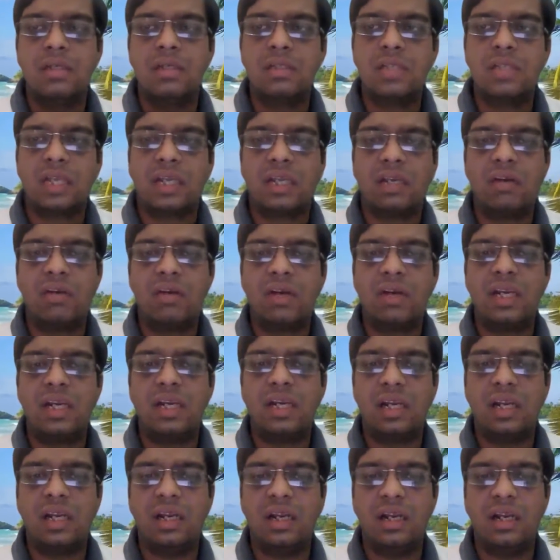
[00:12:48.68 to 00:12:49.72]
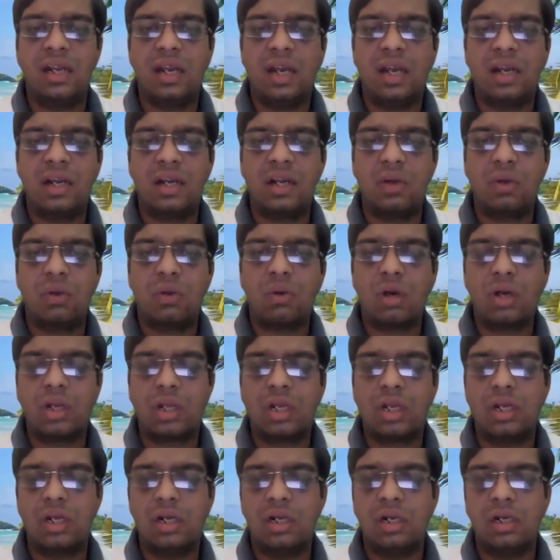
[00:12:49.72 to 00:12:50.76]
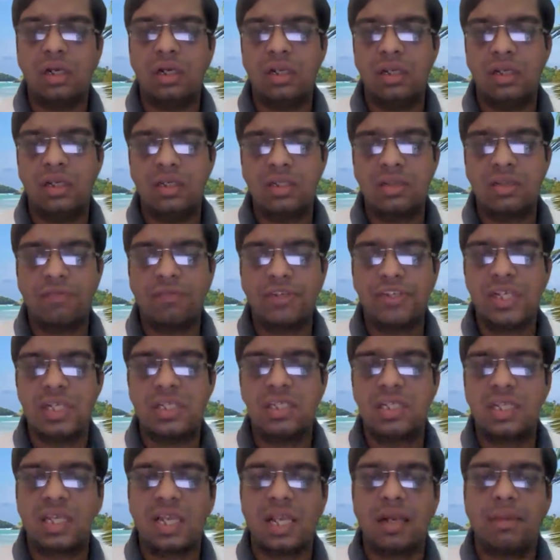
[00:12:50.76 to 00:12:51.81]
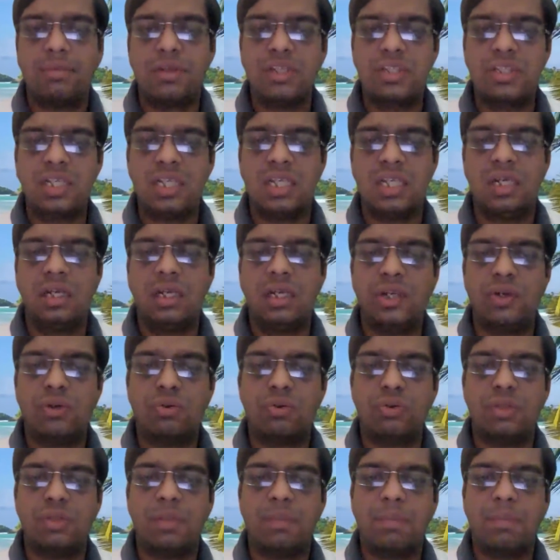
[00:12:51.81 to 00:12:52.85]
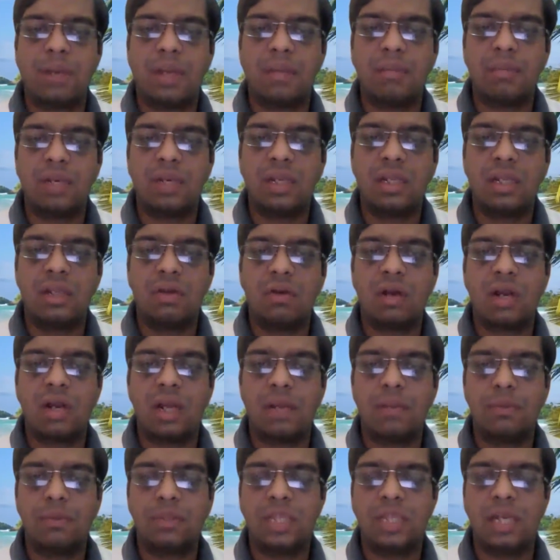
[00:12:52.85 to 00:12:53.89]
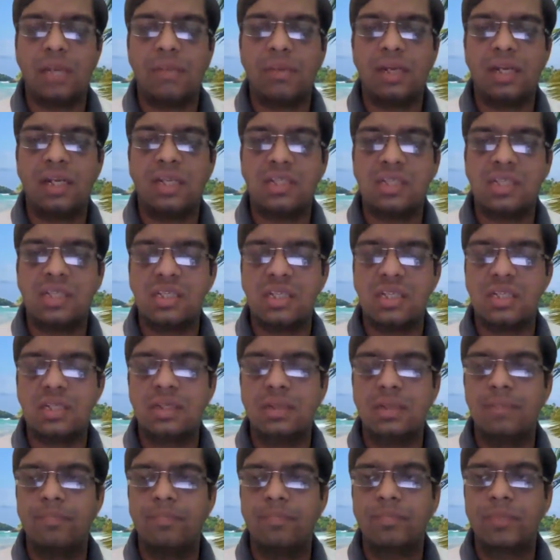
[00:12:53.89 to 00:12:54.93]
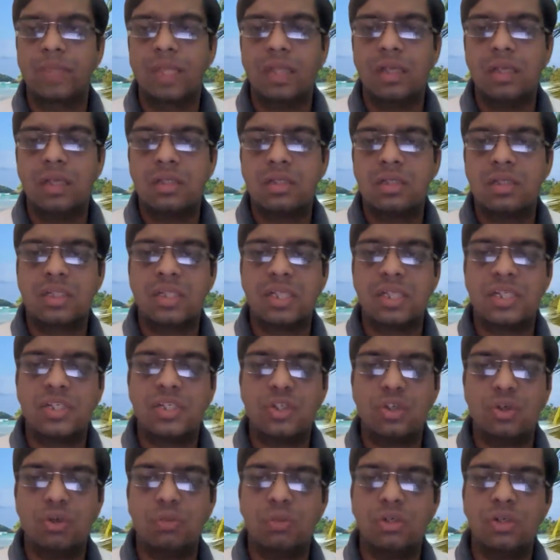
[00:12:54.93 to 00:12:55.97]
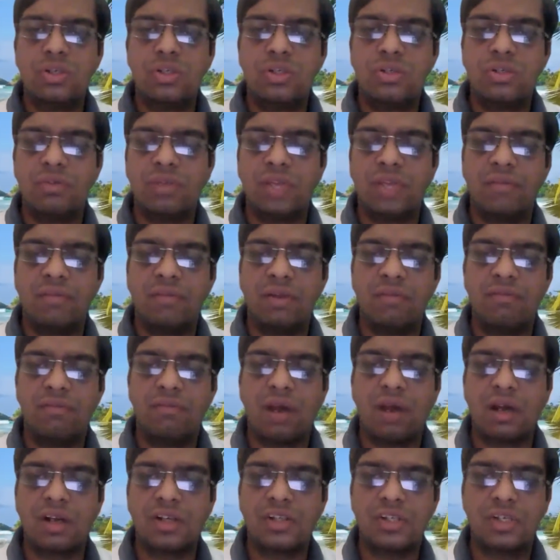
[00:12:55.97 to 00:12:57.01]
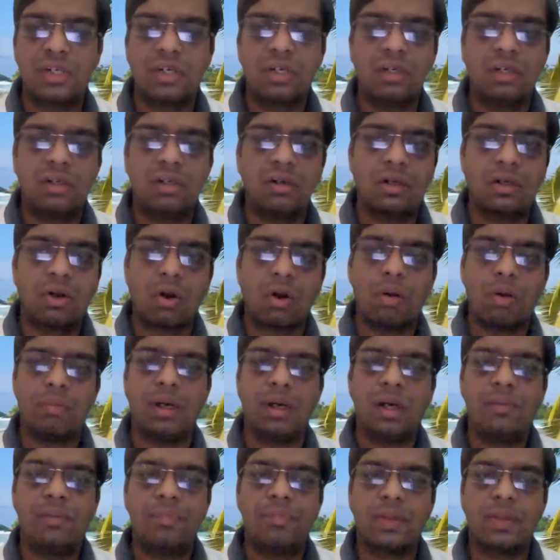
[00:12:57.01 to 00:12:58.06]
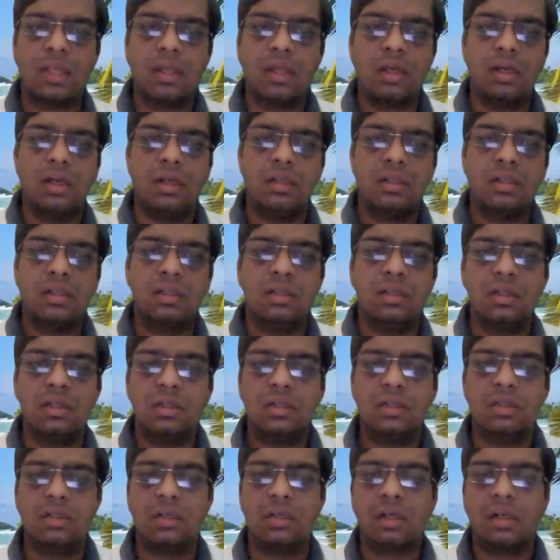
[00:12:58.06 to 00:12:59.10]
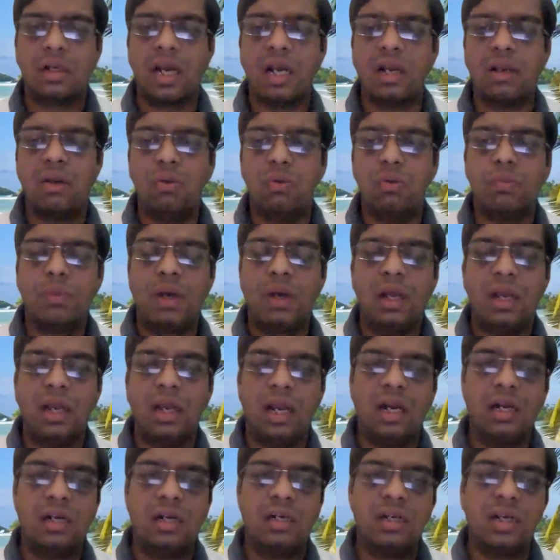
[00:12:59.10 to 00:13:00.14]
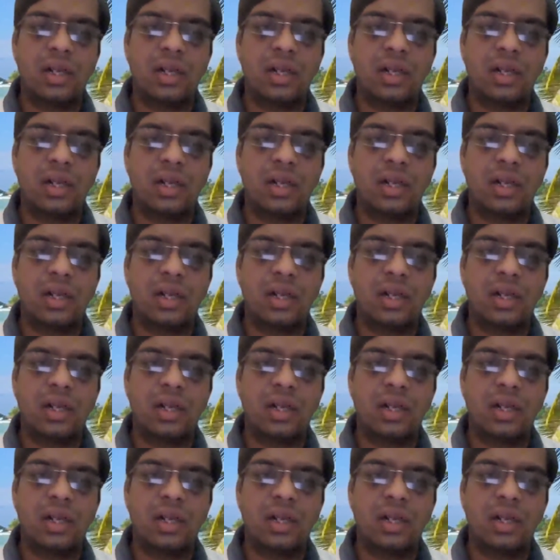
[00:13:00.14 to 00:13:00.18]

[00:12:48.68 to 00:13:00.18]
Secondary adrenocortical insufficiency can be seen due to the primary or hypothalamic diseases, such as tumors. We have infarction, trauma, granuloma, and